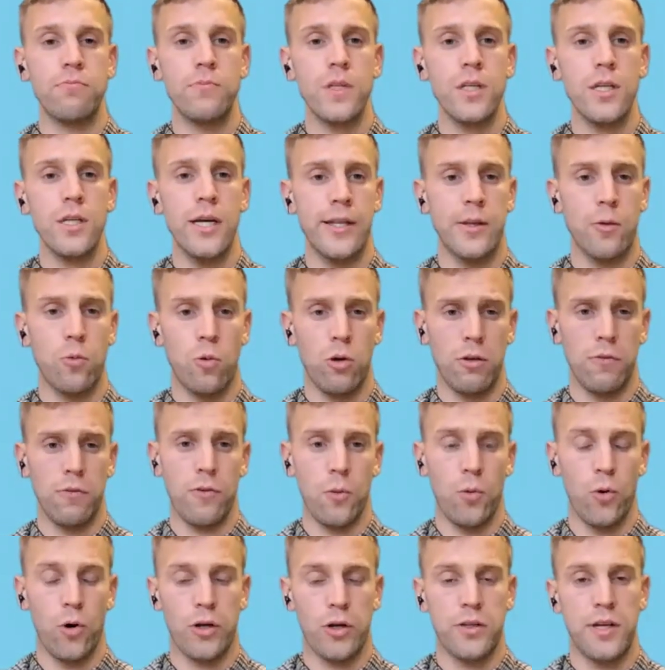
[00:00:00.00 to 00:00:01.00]
the wonderful
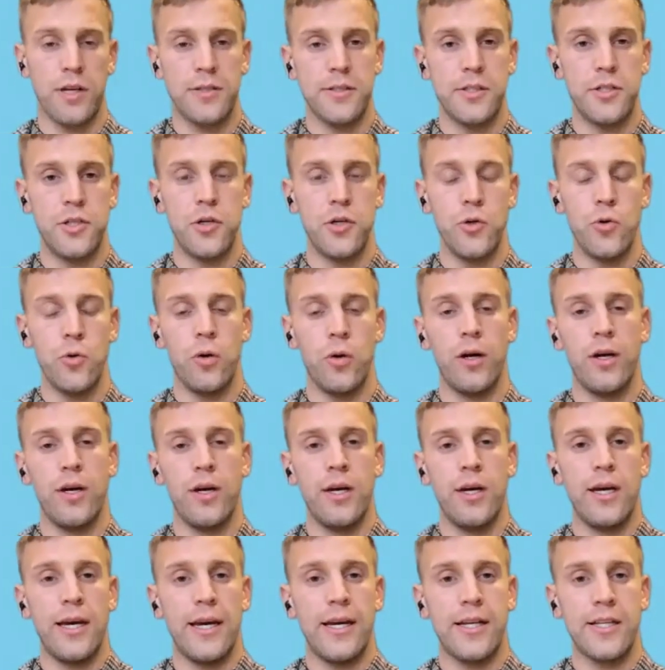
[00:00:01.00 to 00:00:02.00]
work that they do
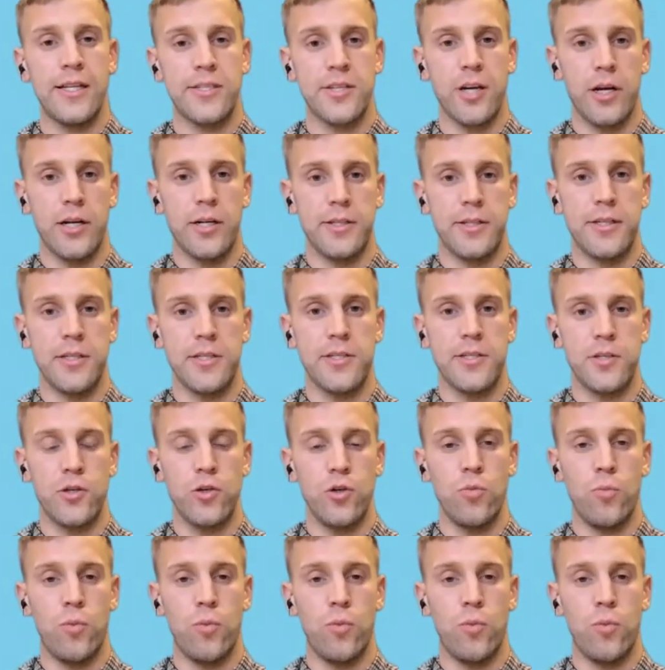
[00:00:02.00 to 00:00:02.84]
inside of DCU,